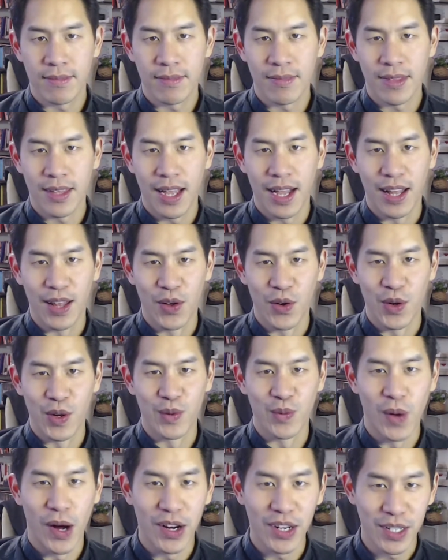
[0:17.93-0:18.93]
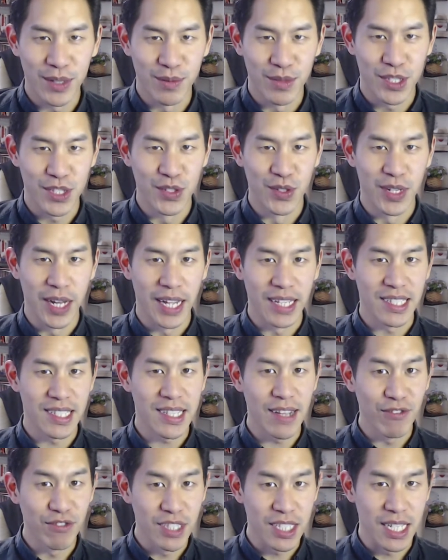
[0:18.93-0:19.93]
Hello and welcome to day
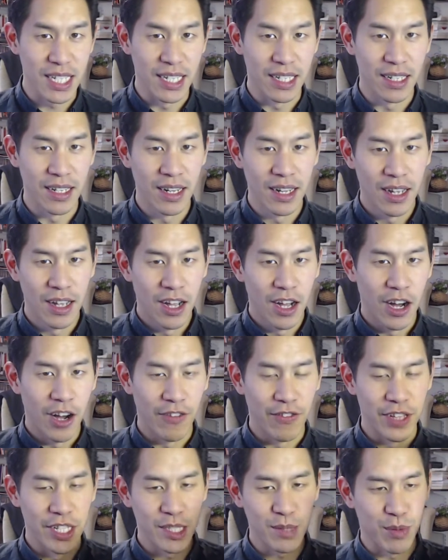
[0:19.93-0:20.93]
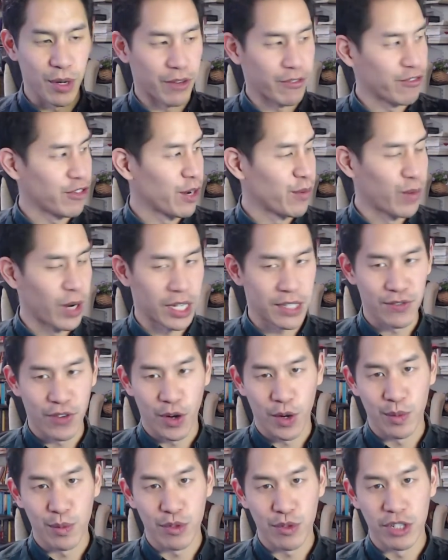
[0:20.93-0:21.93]
17 of this book, Frameworks
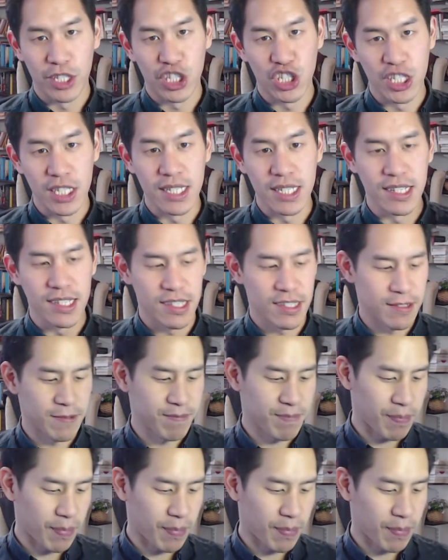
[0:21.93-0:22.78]
Volume 3, Jesus.